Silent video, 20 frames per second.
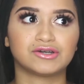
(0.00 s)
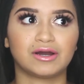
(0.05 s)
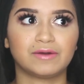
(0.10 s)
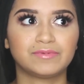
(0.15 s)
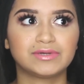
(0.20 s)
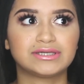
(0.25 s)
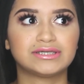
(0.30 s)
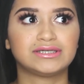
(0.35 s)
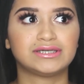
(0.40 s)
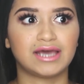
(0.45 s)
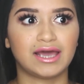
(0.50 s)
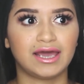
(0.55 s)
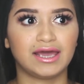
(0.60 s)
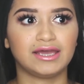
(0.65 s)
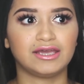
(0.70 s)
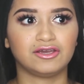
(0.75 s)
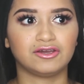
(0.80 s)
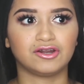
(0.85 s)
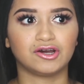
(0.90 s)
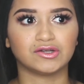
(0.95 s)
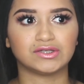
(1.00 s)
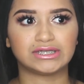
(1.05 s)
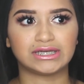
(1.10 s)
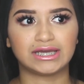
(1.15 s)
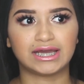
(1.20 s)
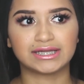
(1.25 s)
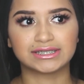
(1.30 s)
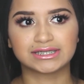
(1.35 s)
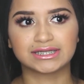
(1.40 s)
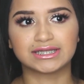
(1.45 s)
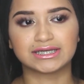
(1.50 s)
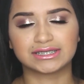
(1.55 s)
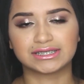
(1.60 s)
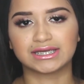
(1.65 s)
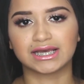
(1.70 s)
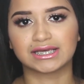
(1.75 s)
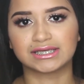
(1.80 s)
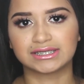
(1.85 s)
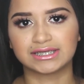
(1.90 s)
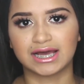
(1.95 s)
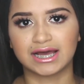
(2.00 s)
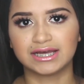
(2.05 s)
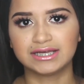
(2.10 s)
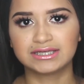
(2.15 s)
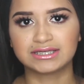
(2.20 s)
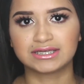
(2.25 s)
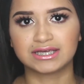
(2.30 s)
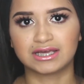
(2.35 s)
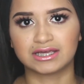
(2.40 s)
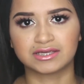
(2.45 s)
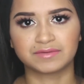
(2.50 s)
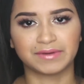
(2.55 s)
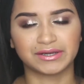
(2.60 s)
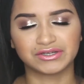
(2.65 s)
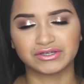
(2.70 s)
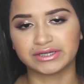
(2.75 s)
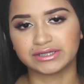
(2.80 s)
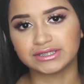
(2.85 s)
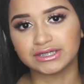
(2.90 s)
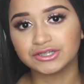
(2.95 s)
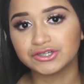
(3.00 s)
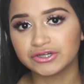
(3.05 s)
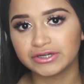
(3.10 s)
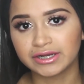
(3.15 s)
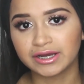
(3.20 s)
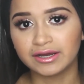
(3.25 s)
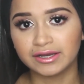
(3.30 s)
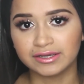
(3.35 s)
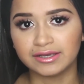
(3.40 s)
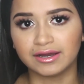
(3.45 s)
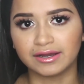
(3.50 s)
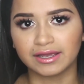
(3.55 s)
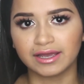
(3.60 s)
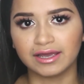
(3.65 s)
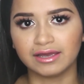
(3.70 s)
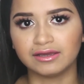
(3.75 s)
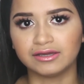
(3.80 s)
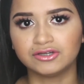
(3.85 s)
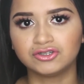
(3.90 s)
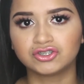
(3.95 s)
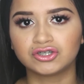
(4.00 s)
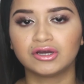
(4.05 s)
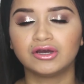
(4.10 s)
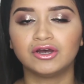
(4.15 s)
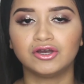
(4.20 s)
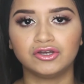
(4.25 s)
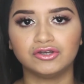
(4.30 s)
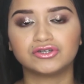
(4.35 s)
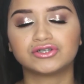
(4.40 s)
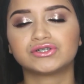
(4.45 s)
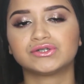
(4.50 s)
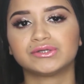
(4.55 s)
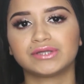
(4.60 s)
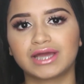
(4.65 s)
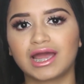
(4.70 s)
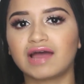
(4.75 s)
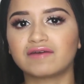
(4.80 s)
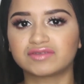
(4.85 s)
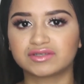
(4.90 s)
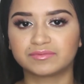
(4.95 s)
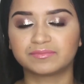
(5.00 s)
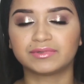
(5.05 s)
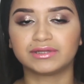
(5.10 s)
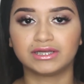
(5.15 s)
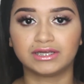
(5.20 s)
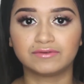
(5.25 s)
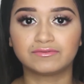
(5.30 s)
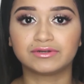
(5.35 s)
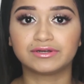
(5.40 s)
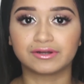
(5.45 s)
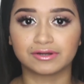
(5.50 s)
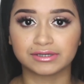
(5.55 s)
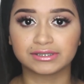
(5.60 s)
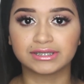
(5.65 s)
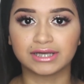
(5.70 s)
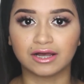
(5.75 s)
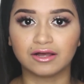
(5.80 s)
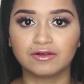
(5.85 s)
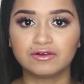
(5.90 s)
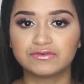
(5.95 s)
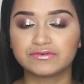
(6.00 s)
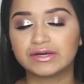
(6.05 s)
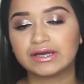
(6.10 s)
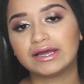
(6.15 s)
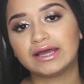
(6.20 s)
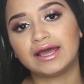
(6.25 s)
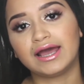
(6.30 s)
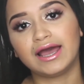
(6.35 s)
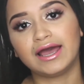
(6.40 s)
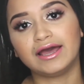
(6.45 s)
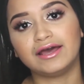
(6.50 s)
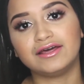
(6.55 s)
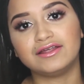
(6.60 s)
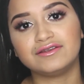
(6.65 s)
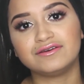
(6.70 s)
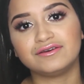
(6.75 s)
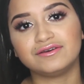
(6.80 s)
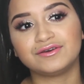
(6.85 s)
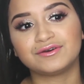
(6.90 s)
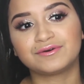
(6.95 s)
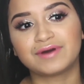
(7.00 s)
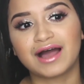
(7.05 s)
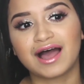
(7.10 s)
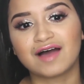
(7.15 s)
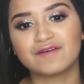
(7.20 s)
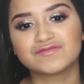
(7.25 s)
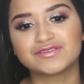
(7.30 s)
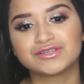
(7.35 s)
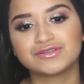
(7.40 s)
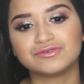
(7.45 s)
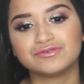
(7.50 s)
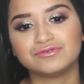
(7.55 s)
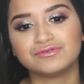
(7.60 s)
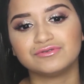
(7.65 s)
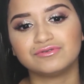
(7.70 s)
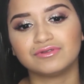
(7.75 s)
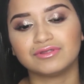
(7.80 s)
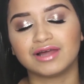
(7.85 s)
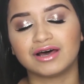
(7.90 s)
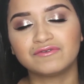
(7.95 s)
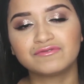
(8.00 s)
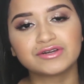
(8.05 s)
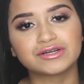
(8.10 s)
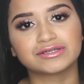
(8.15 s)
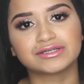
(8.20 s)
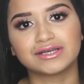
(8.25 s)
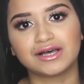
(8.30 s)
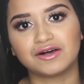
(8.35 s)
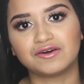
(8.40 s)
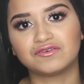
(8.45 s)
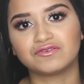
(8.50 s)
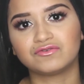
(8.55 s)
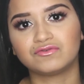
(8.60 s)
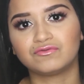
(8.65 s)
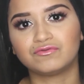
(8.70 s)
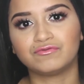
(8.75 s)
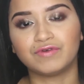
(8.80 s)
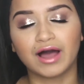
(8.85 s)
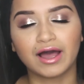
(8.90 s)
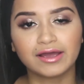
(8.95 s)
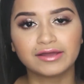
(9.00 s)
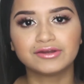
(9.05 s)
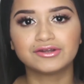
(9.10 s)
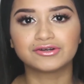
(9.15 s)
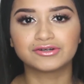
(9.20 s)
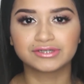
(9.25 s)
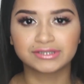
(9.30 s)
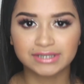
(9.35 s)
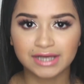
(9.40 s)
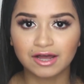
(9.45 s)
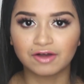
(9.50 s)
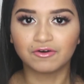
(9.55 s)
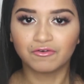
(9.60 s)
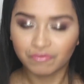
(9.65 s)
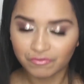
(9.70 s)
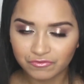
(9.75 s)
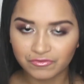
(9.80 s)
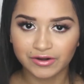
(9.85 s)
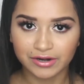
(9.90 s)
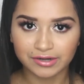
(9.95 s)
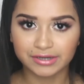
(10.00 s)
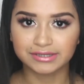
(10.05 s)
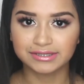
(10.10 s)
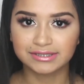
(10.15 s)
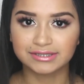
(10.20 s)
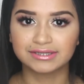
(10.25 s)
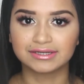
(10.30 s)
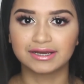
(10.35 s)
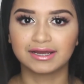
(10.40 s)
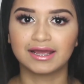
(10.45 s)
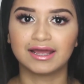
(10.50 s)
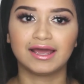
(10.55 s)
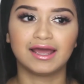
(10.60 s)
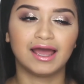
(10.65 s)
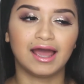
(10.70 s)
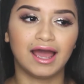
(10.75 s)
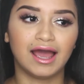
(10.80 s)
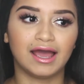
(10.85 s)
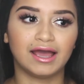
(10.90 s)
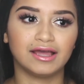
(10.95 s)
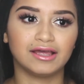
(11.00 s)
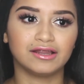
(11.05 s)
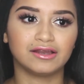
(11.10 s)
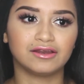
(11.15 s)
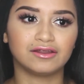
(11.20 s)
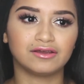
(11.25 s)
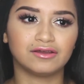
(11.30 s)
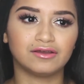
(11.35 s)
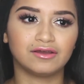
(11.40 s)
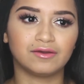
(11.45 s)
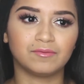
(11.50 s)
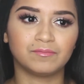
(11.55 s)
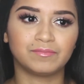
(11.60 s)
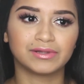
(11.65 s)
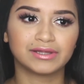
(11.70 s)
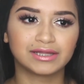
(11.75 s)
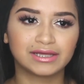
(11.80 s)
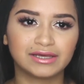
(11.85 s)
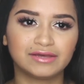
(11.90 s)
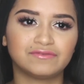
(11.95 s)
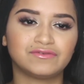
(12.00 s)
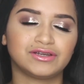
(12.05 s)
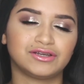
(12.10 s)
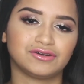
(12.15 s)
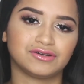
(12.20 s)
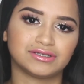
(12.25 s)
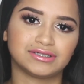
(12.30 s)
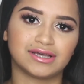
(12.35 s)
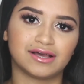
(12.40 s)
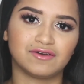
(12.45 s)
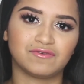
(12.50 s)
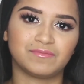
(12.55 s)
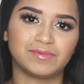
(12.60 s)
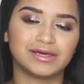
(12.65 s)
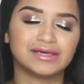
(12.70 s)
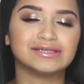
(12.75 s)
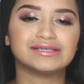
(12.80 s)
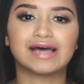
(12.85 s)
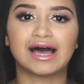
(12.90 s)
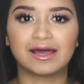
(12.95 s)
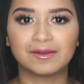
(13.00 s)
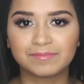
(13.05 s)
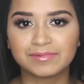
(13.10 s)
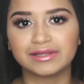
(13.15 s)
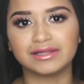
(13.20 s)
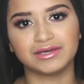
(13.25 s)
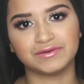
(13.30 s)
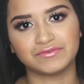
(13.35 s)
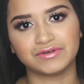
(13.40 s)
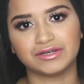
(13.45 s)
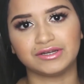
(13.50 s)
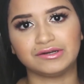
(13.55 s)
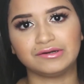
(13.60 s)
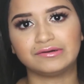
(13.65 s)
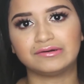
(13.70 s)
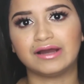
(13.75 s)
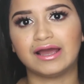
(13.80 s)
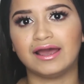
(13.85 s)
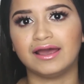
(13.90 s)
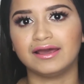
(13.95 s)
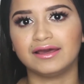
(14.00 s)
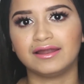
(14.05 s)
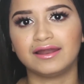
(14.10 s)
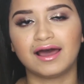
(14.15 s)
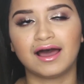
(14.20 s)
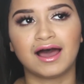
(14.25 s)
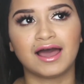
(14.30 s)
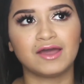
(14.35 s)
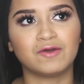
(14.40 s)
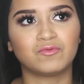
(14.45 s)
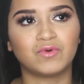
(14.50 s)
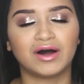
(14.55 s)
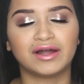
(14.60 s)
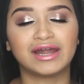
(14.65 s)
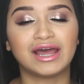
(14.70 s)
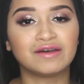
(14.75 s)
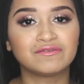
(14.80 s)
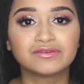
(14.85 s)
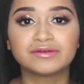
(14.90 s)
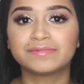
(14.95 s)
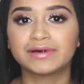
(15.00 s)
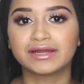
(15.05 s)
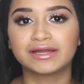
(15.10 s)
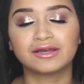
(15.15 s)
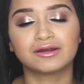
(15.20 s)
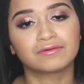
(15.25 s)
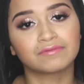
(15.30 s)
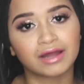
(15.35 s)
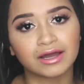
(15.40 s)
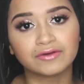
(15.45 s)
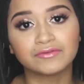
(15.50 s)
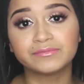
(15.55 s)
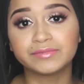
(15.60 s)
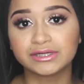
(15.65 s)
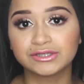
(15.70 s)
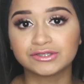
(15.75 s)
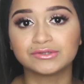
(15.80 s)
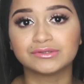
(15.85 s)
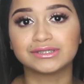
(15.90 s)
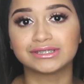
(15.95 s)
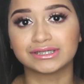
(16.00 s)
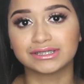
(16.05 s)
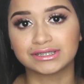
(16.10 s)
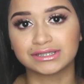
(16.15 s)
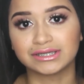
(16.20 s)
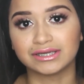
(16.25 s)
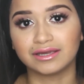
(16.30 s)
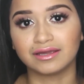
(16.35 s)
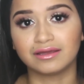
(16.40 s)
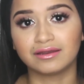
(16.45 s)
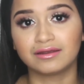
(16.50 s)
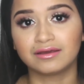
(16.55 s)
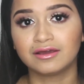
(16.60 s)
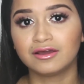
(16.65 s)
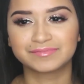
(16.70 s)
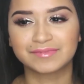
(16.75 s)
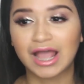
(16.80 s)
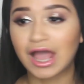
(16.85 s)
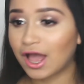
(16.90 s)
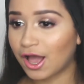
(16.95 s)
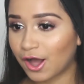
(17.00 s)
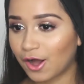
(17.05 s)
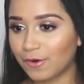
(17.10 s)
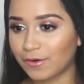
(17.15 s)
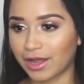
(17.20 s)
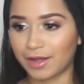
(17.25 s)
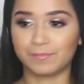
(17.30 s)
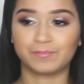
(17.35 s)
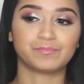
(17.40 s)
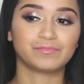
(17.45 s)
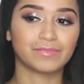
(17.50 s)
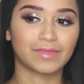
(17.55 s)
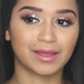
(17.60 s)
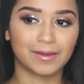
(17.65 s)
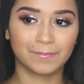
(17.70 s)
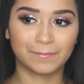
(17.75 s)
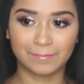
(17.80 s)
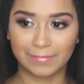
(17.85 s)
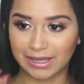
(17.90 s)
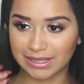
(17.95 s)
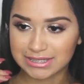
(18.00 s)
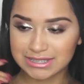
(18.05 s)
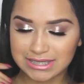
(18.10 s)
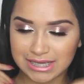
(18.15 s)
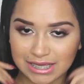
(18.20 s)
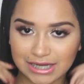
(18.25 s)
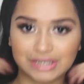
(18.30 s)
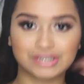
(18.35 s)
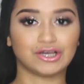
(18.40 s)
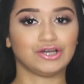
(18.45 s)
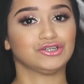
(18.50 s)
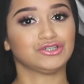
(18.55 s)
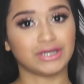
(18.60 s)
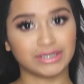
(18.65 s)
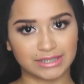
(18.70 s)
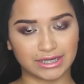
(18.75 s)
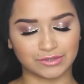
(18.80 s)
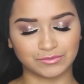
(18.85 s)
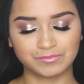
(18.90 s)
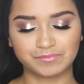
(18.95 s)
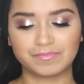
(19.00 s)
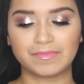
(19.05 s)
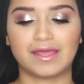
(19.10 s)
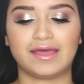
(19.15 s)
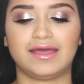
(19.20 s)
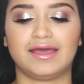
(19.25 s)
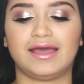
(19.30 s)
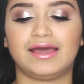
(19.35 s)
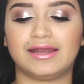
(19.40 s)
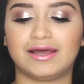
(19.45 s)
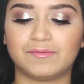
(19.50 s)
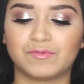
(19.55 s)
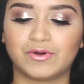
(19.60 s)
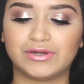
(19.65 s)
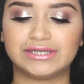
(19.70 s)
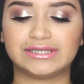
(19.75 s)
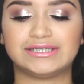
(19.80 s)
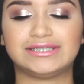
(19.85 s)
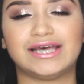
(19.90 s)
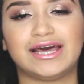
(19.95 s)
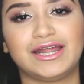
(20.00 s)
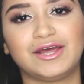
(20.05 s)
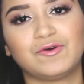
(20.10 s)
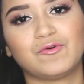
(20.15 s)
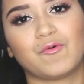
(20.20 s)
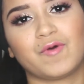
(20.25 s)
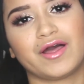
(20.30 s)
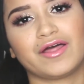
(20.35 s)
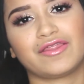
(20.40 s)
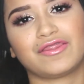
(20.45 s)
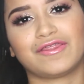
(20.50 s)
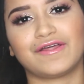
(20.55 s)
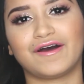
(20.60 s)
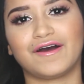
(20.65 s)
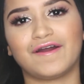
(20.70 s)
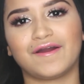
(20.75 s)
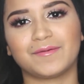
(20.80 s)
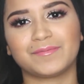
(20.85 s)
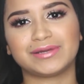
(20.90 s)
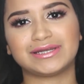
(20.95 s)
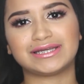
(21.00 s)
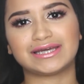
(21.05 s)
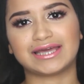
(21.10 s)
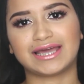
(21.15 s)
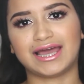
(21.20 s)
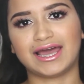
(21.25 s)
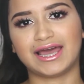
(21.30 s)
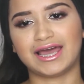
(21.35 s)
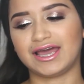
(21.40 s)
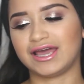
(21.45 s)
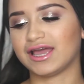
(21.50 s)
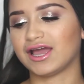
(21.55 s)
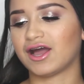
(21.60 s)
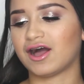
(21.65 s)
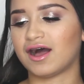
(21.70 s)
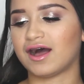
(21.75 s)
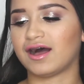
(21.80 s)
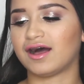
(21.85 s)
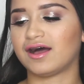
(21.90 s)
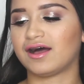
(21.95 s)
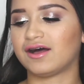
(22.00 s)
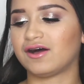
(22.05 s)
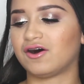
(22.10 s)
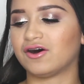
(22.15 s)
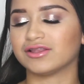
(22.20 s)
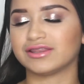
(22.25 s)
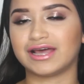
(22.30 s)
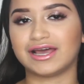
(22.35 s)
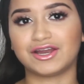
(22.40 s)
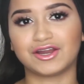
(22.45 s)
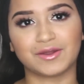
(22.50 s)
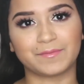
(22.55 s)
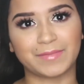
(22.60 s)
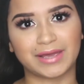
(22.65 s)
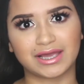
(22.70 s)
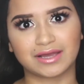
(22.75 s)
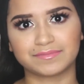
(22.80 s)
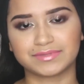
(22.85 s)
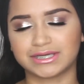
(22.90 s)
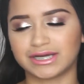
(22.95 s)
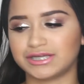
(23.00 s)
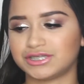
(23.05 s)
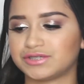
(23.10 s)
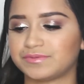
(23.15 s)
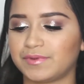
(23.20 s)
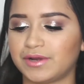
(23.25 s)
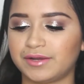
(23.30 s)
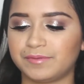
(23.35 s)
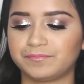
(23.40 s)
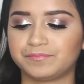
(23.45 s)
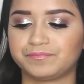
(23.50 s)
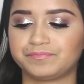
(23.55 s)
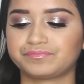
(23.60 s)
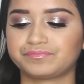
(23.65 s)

So I would say, you know, to get to this success, especially at such a young age, you truly have to believe in yourself, and you have to love yourself. Find yourself first and believe in yourself, because I believe in you and I want everybody around me to succeed. Okay, my skin is all dried down, and I'm going to set it with Urban Decay All Nighter Makeup Setting Spray.